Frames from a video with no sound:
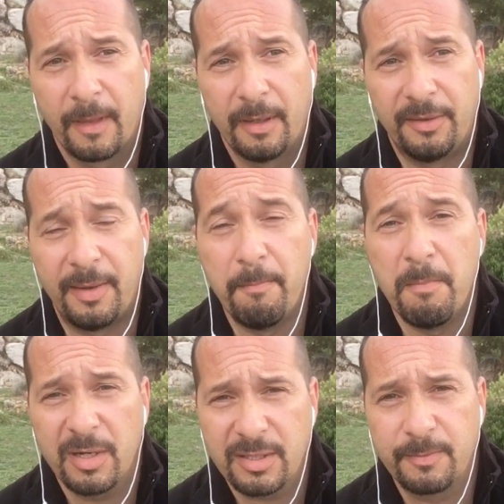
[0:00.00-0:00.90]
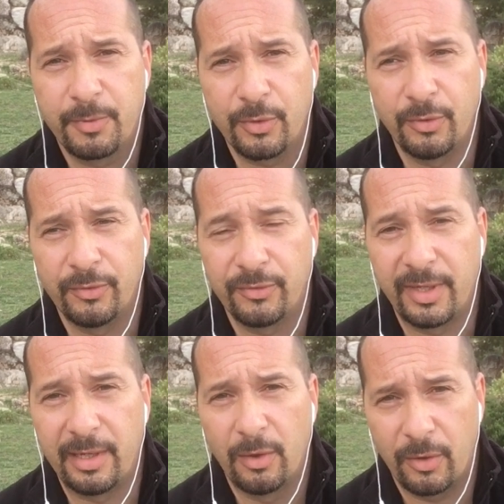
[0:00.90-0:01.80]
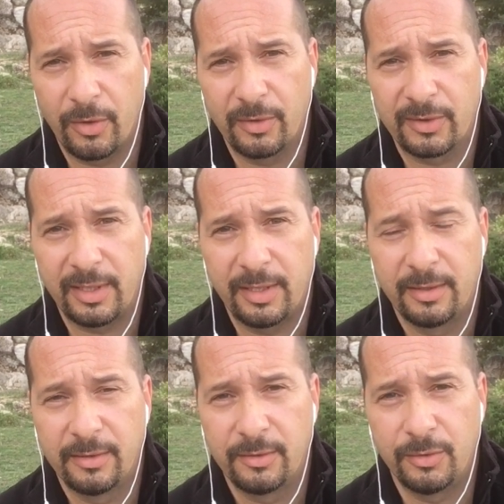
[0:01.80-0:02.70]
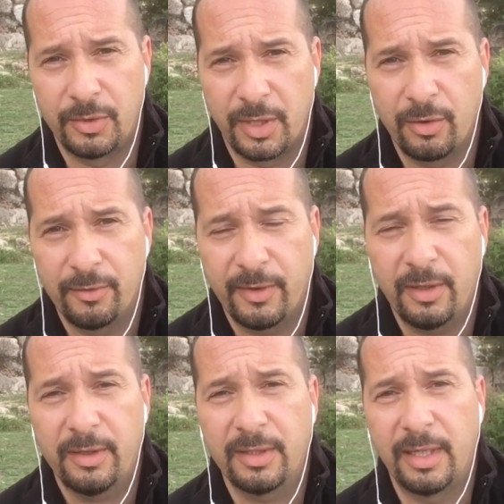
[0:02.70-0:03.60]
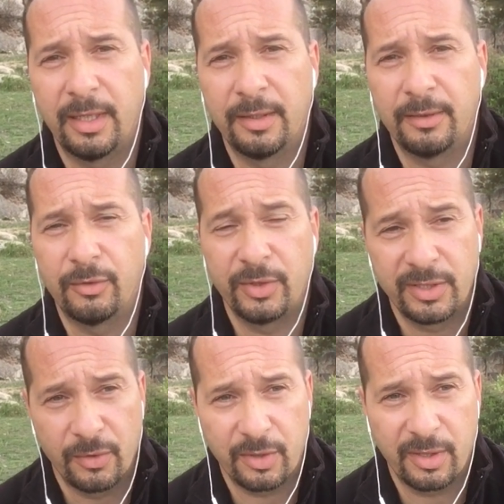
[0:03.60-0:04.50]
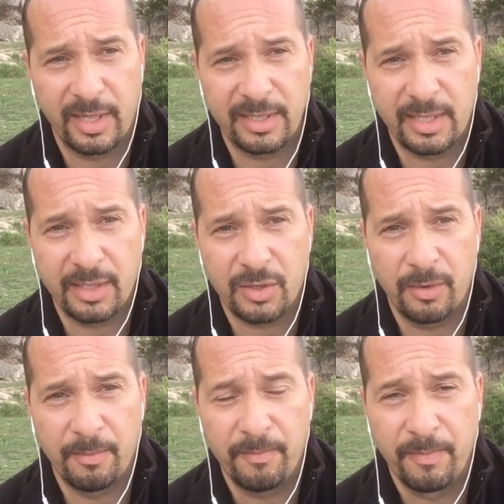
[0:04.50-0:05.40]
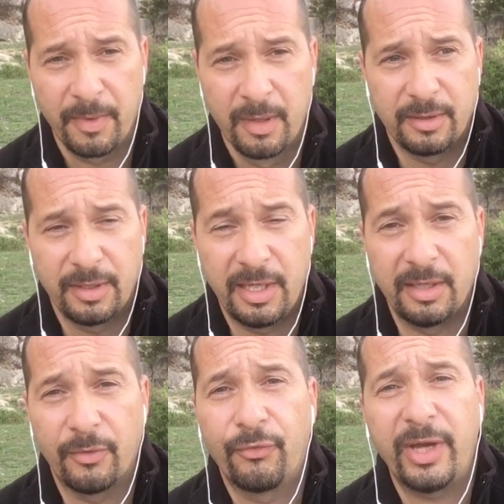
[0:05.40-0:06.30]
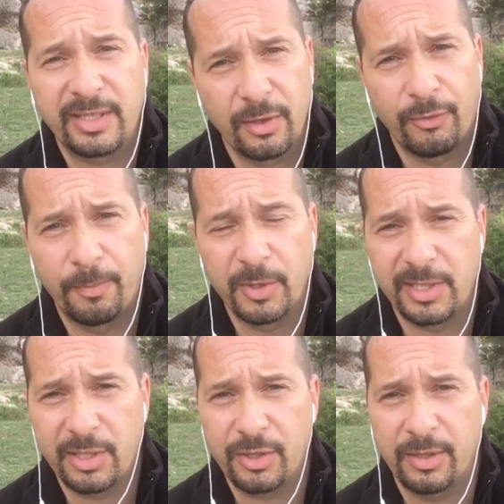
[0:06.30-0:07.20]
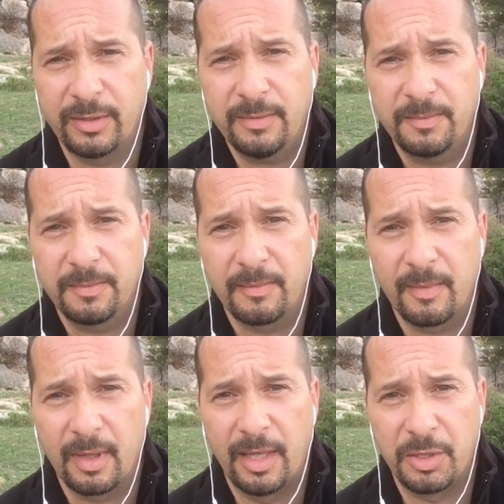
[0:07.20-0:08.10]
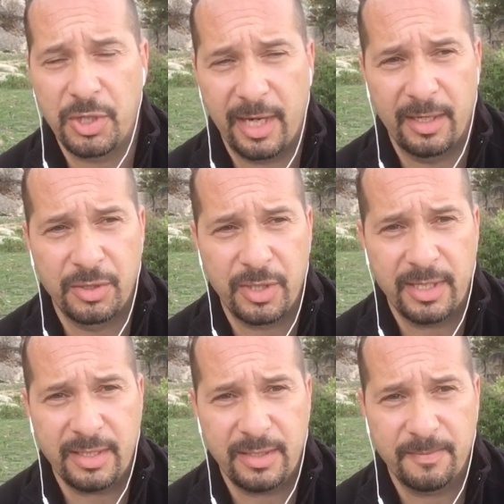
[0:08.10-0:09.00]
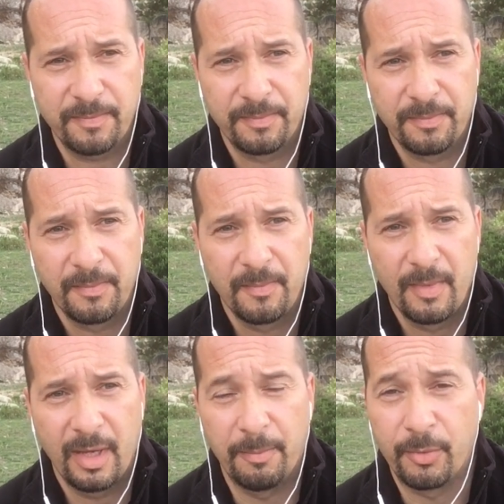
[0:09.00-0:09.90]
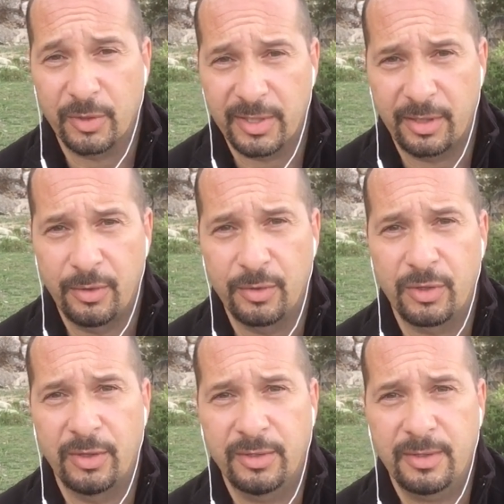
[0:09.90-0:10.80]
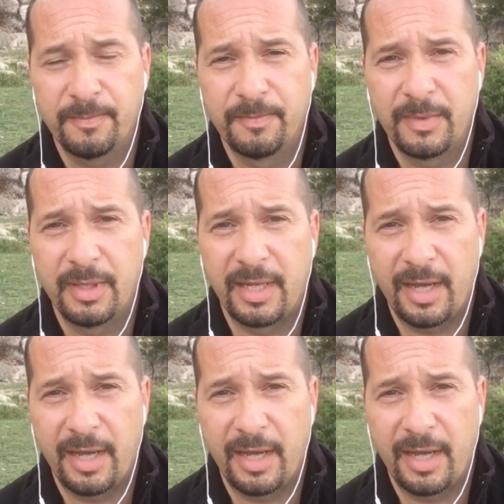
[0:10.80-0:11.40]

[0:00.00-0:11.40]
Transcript: they must prove their loyalty to Jehovah and to his organization in the face of opposition and challenges and prosecutions. They